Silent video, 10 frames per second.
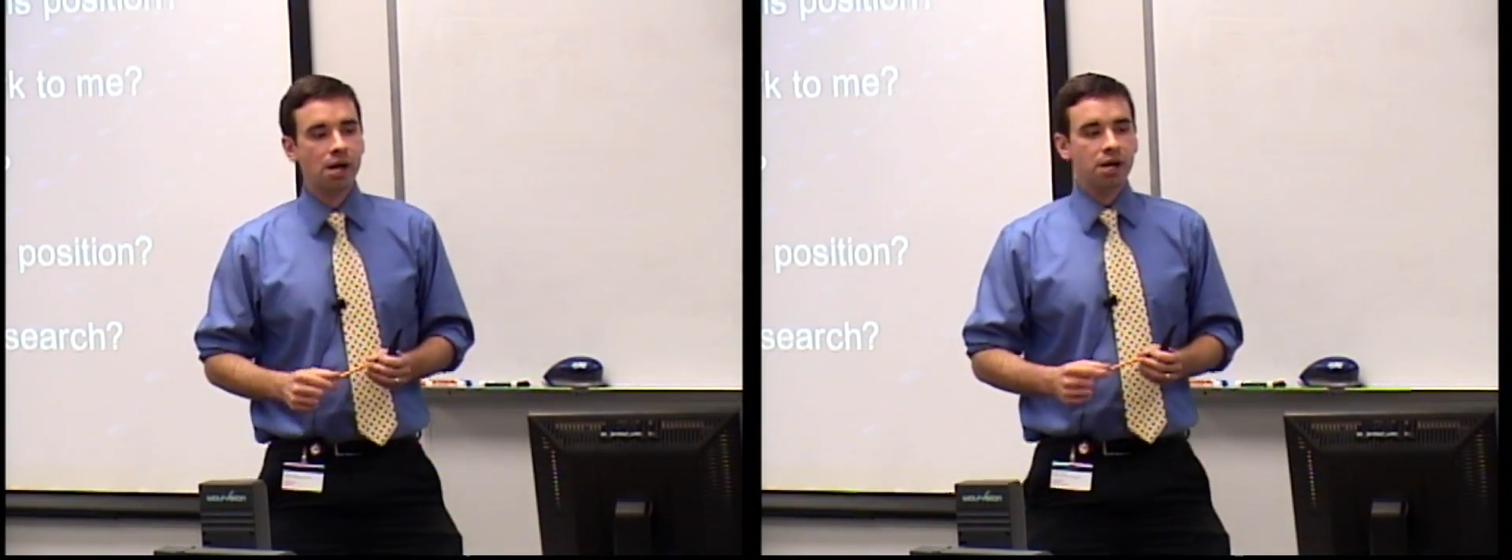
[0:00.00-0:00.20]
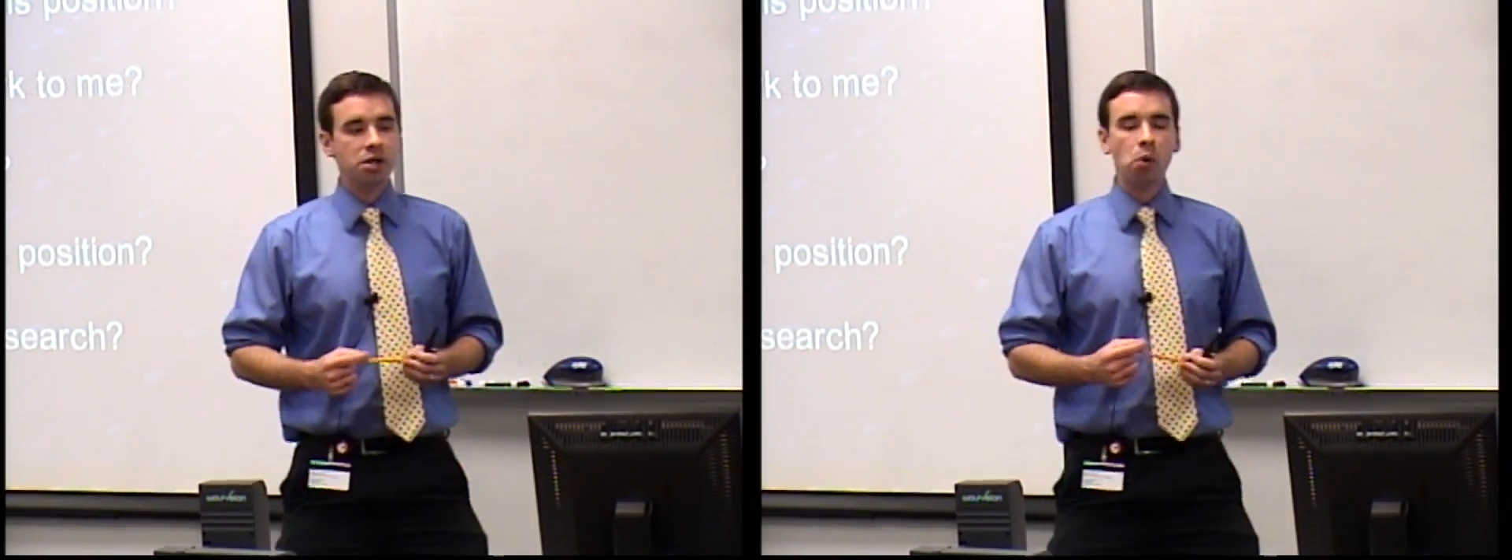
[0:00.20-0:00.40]

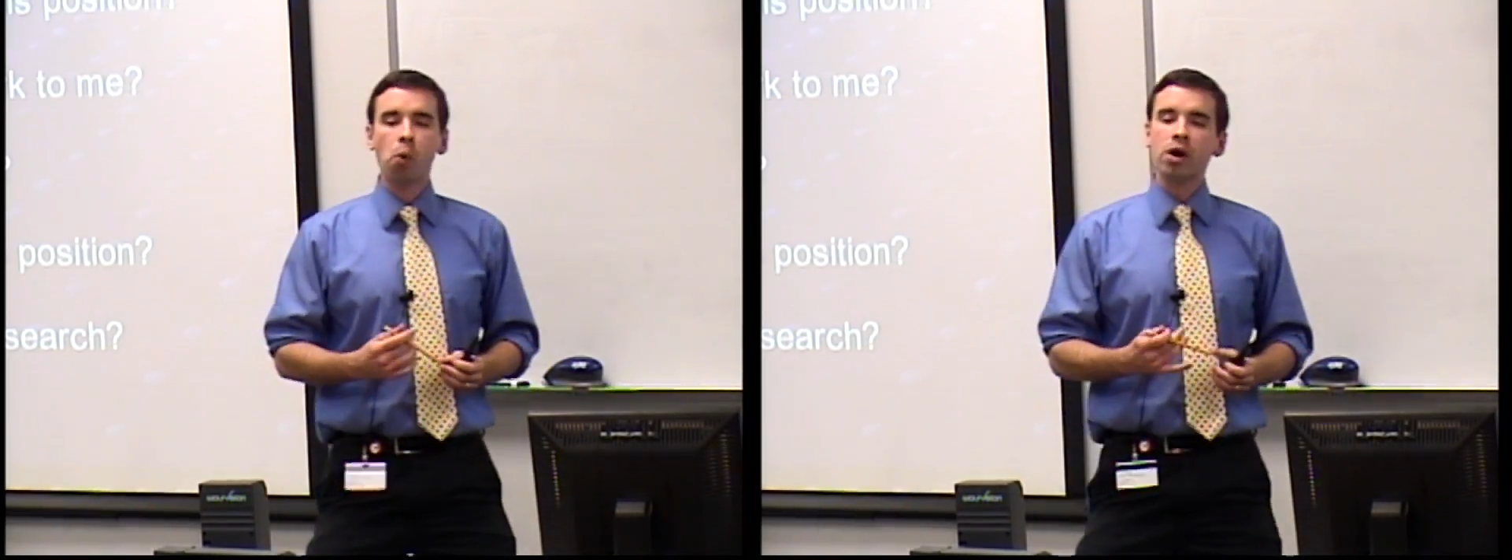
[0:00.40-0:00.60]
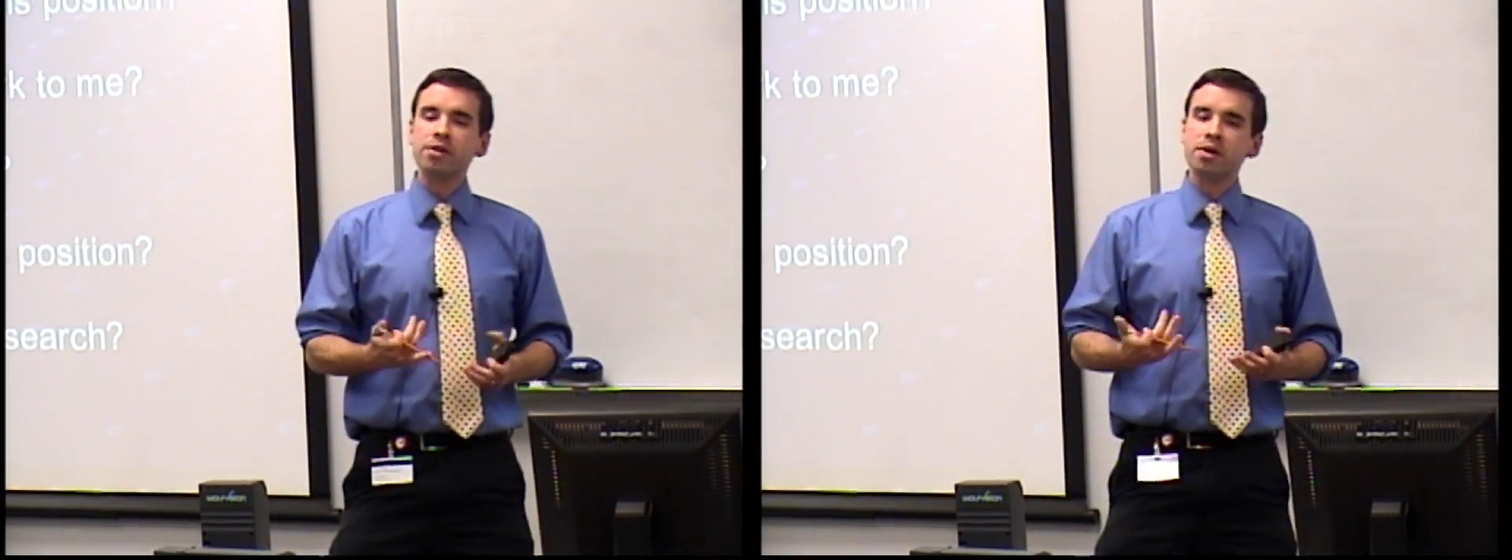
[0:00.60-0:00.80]

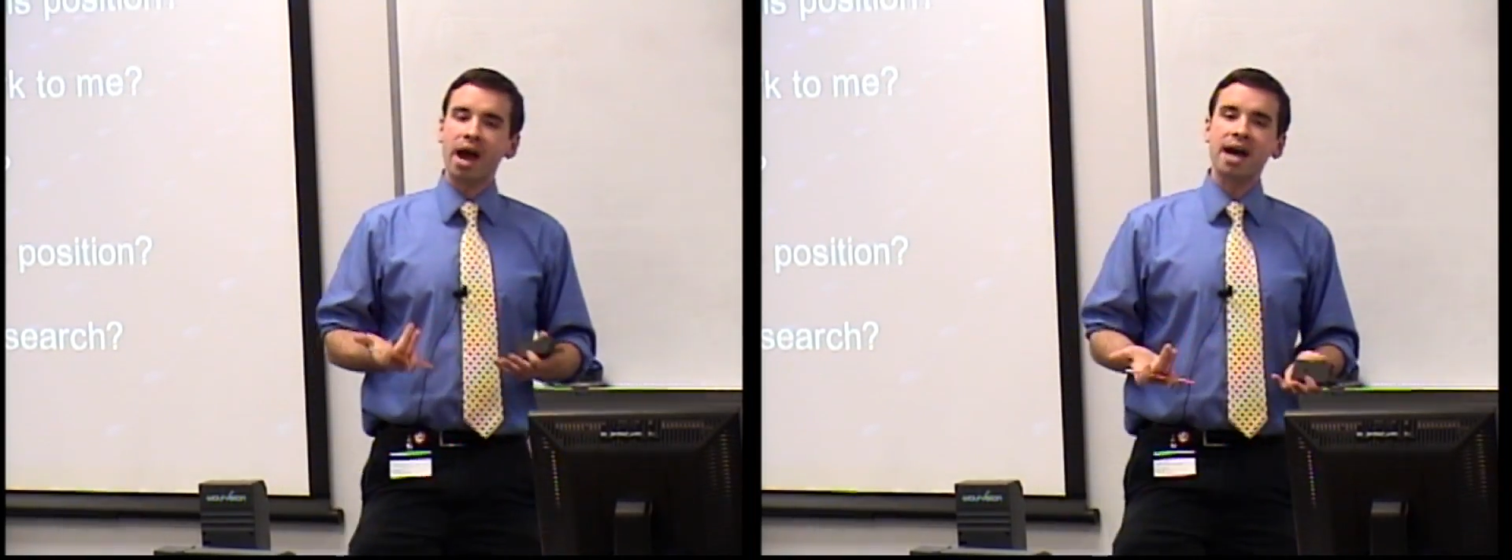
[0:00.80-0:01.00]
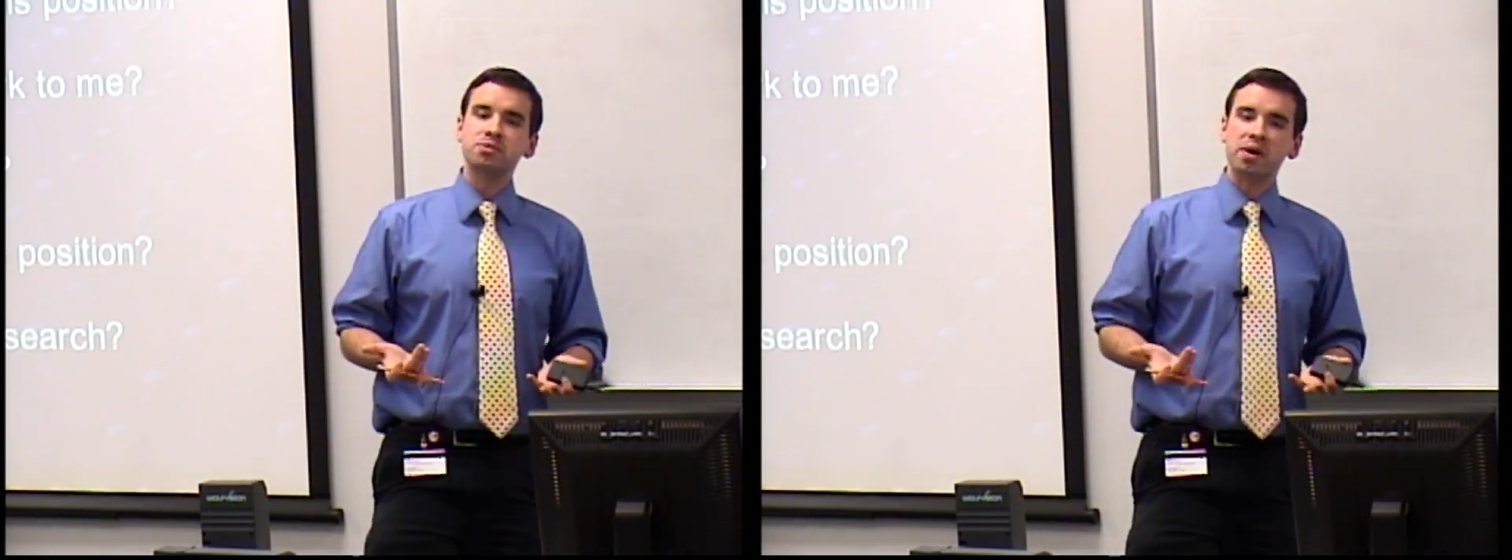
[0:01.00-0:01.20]
what are the
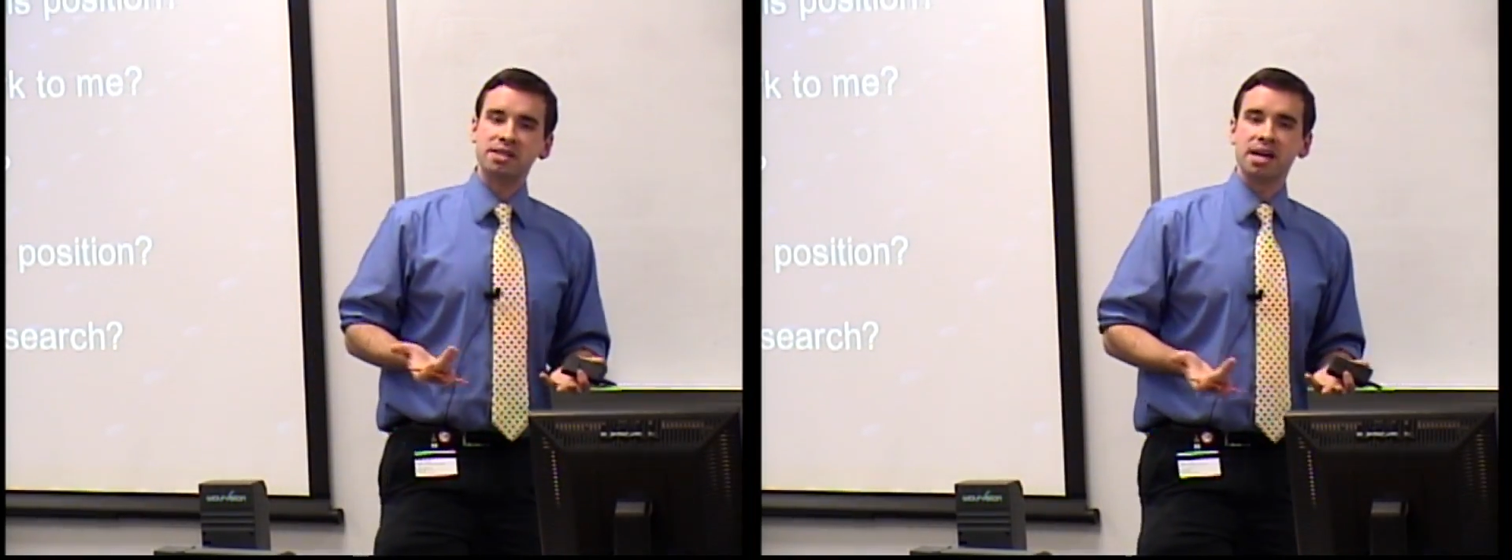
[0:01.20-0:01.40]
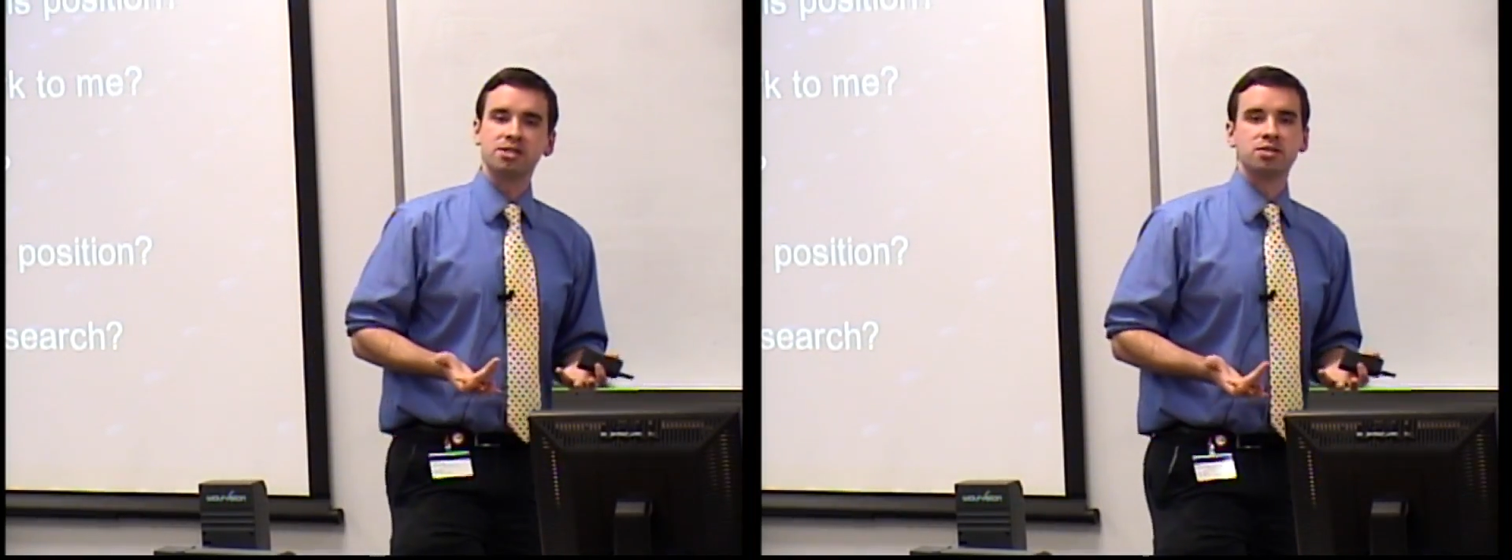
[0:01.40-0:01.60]

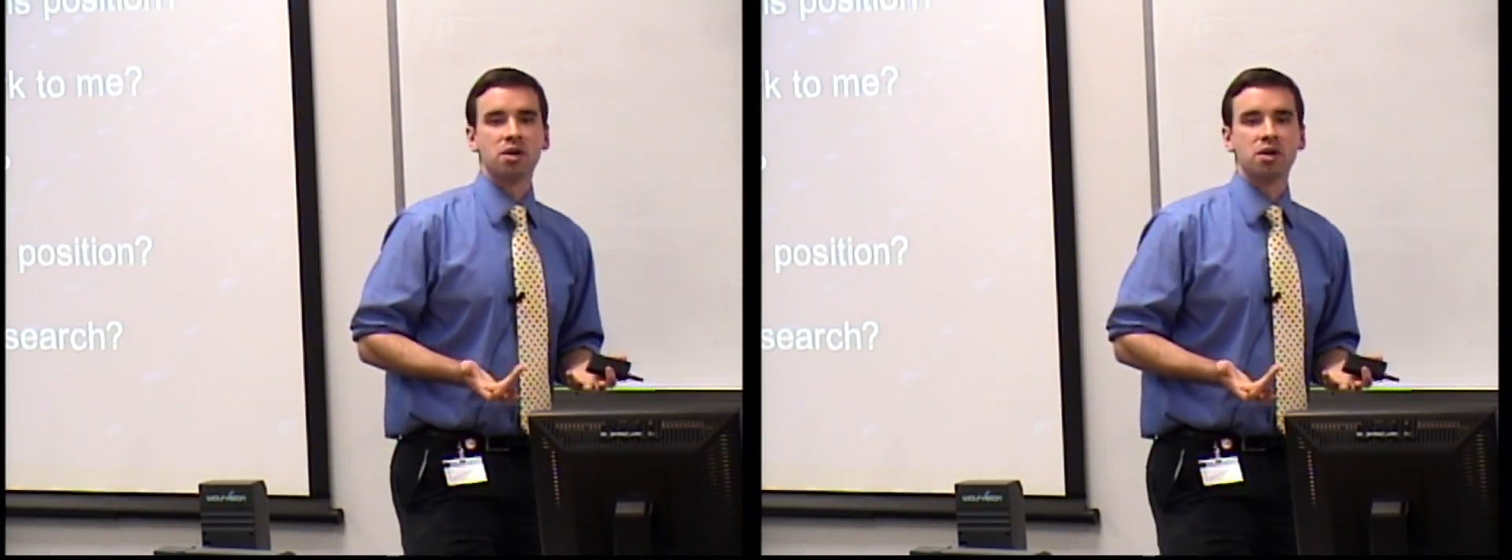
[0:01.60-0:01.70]
expectations